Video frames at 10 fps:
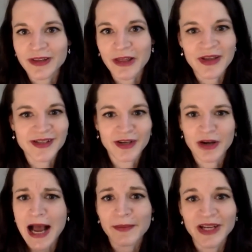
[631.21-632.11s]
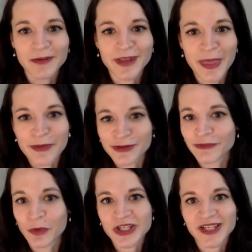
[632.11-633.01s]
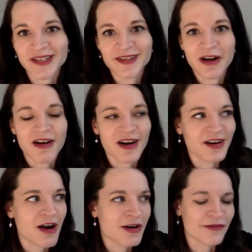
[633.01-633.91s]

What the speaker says: and the things that are happening within those forges are